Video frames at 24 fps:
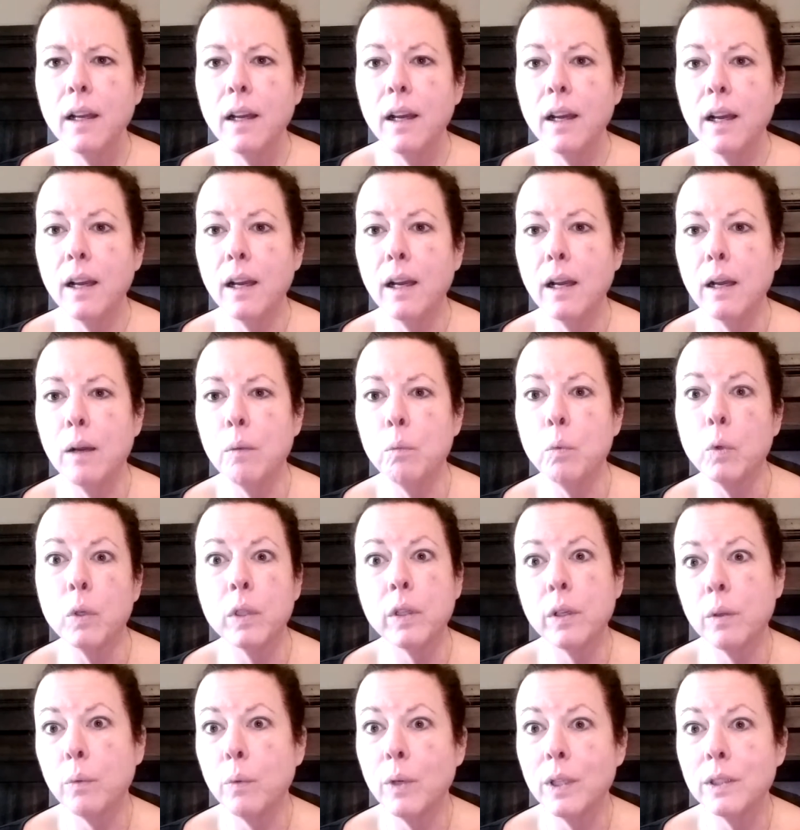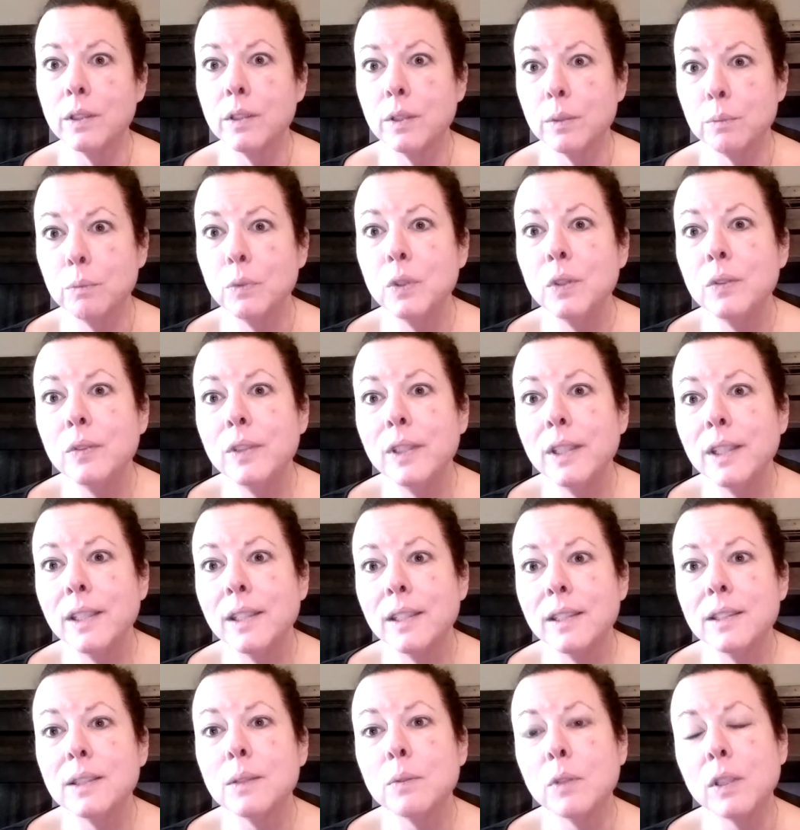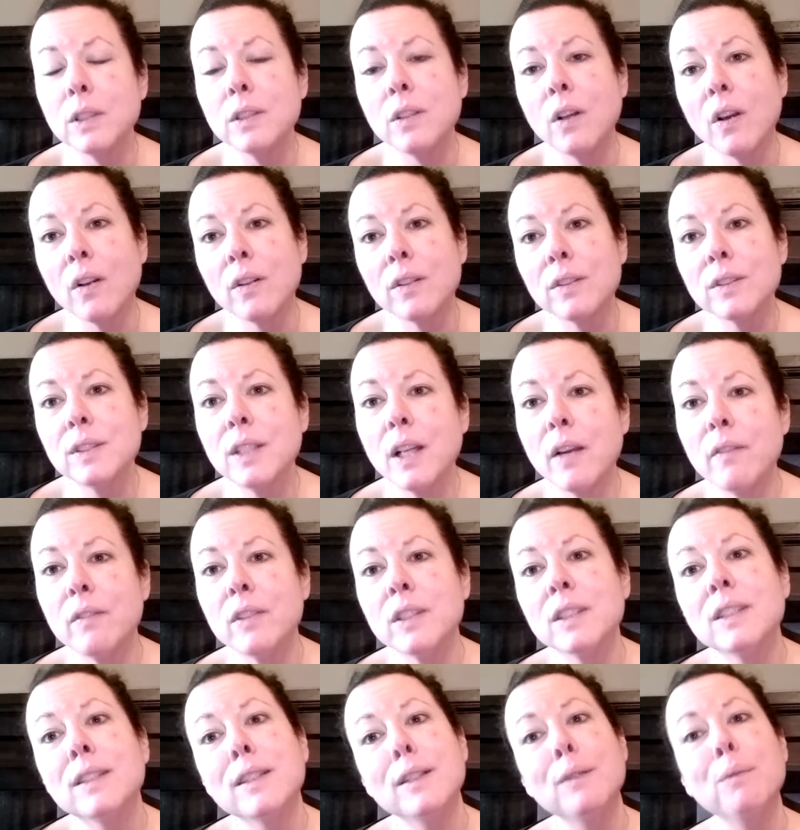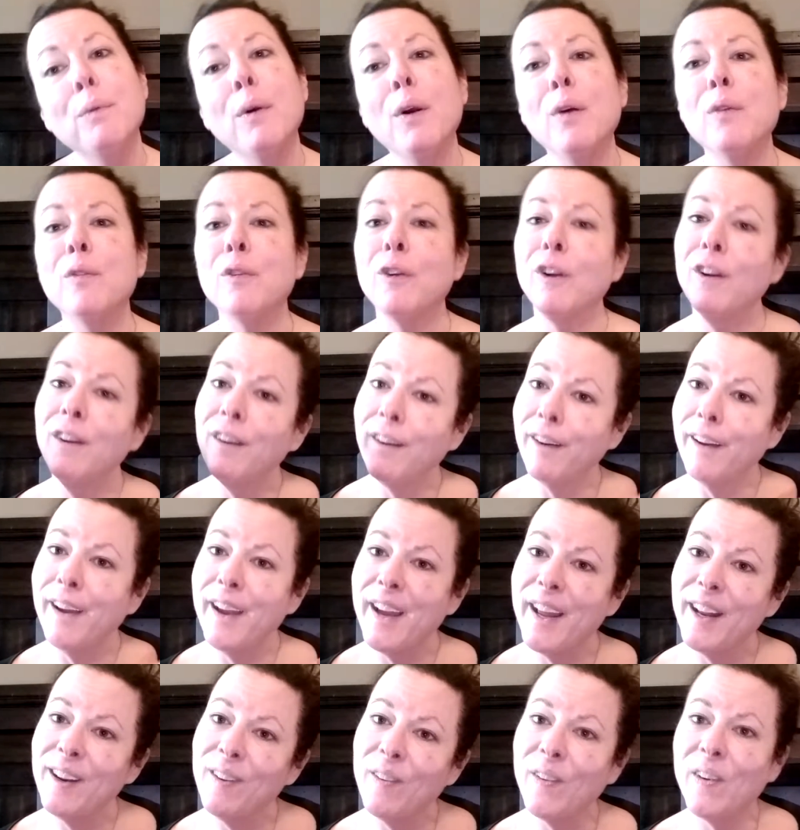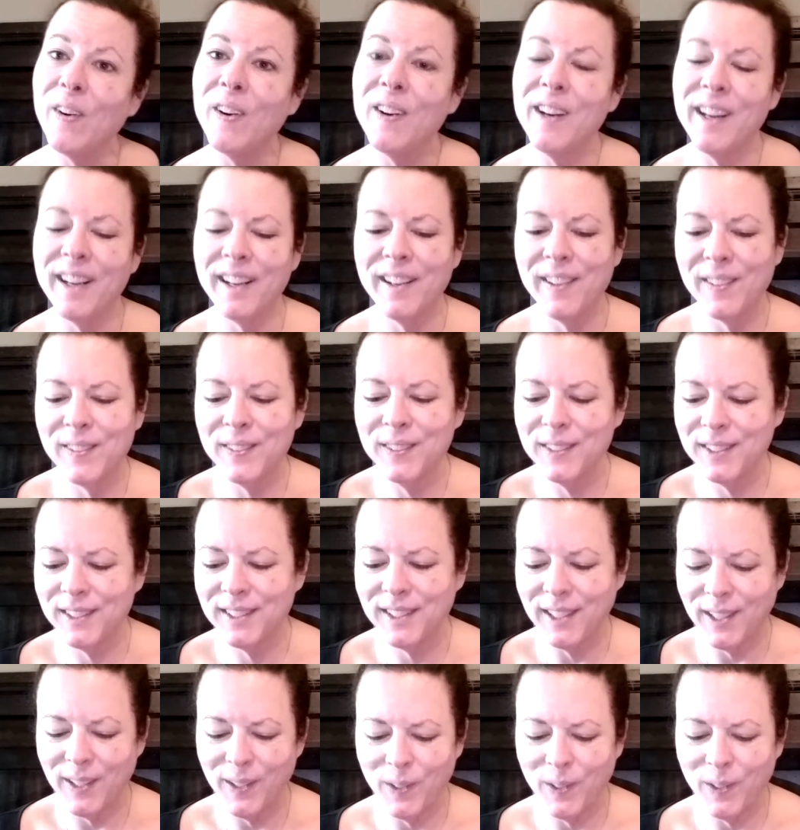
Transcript: We're gonna watch some movies. My daughter's having a sleepover at our house.